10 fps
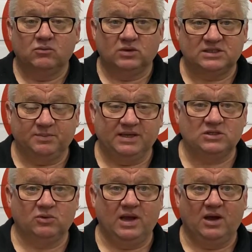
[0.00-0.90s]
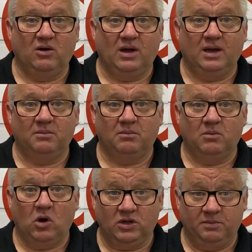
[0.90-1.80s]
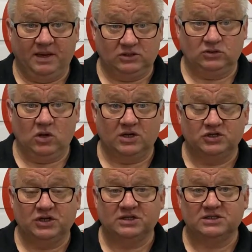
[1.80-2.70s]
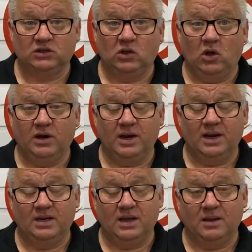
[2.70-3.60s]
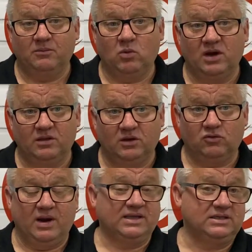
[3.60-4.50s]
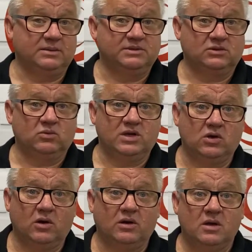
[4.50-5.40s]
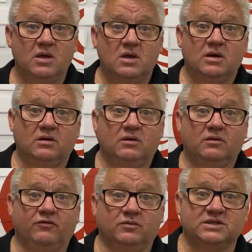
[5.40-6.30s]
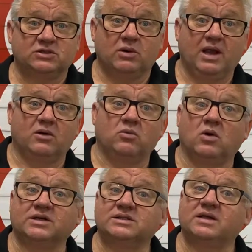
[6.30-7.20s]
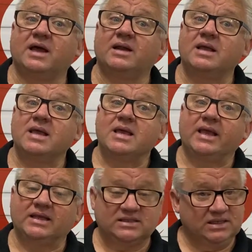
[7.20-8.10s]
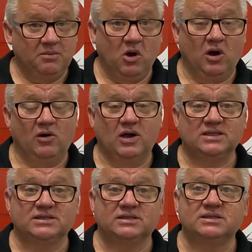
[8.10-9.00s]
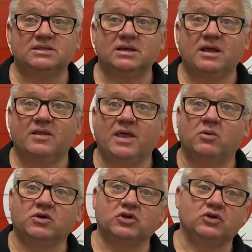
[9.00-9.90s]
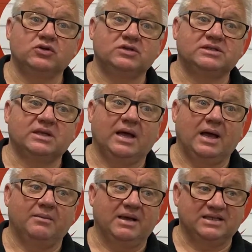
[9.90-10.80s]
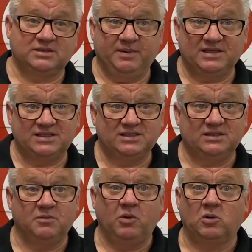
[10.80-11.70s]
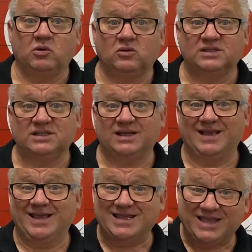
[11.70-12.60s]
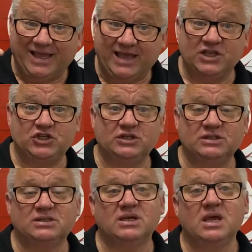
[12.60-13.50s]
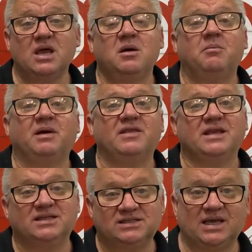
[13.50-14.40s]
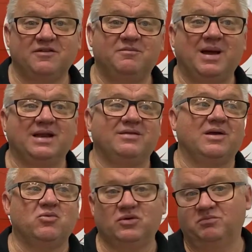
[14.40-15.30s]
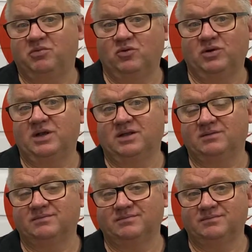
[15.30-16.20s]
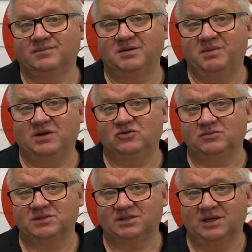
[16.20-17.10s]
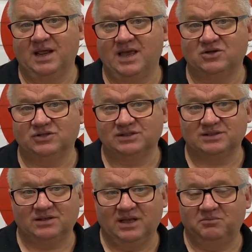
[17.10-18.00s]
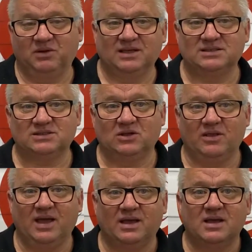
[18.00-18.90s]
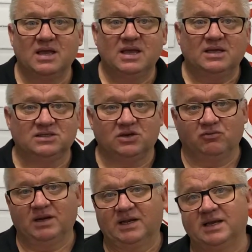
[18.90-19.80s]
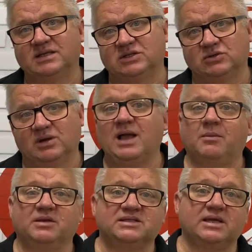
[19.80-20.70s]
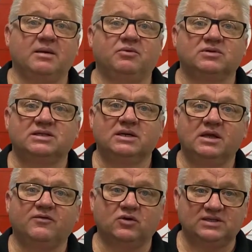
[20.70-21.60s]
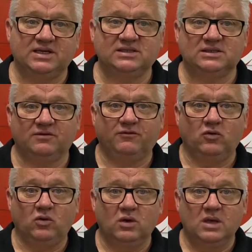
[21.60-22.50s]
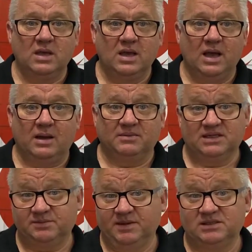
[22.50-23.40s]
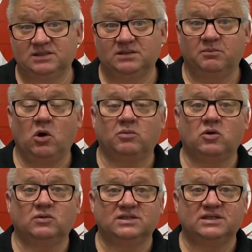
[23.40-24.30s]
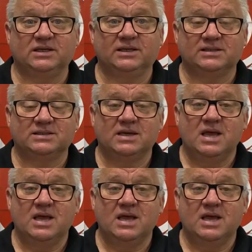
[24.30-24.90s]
We speak to our occupational hygienists a lot, and one of the great tips that we got from Sue Ellen was that in some high-rises, they would use asbestos in the popcorn ceiling in the kitchens, but then to save money, they wouldn't put it in the bedrooms and the lounges and places like that. So you really need to do a couple of samples if you're testing for asbestos in popcorn ceilings.